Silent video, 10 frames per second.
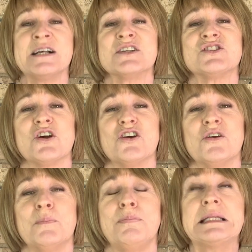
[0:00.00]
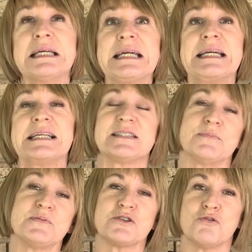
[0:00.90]
So please
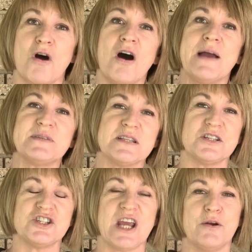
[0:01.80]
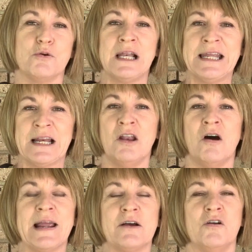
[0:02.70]
subscribe to the channel, click
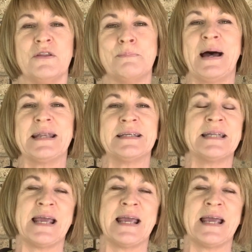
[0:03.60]
like on the button,